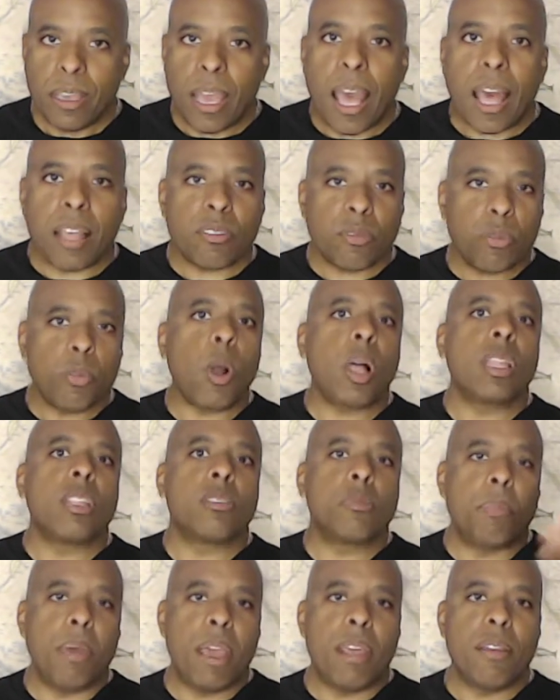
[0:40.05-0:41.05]
as well
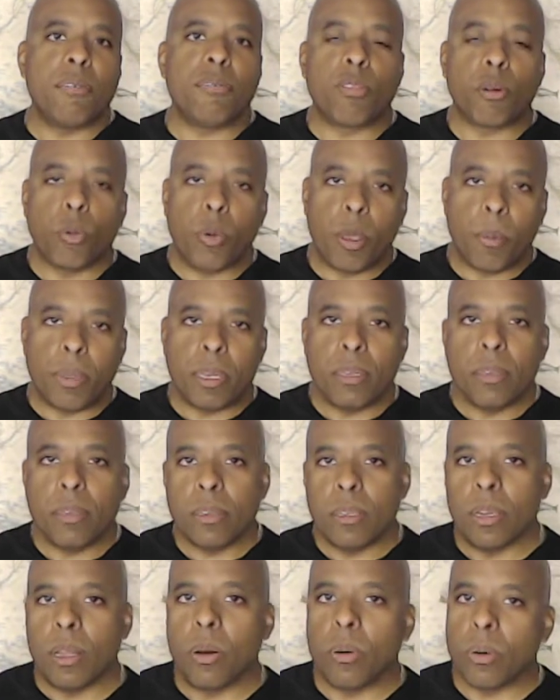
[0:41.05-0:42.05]
as men for women.
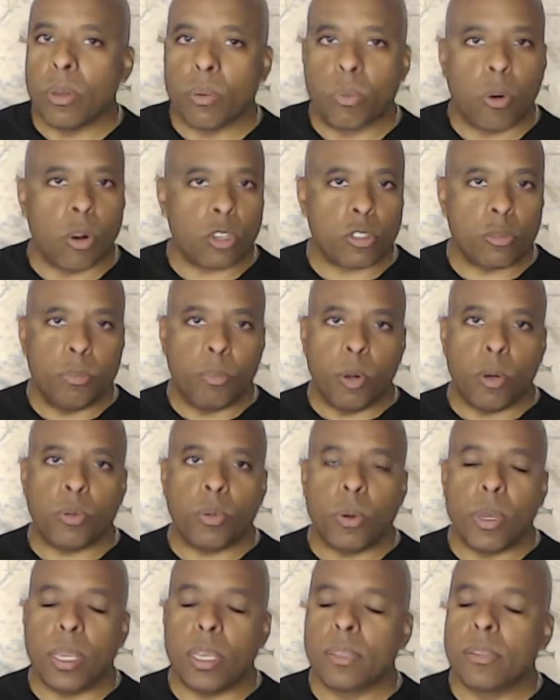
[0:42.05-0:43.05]
You know, it works both
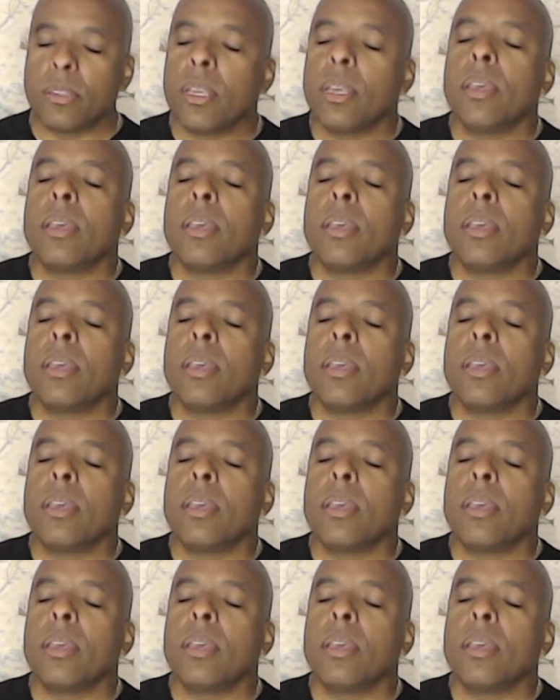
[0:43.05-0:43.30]
ways.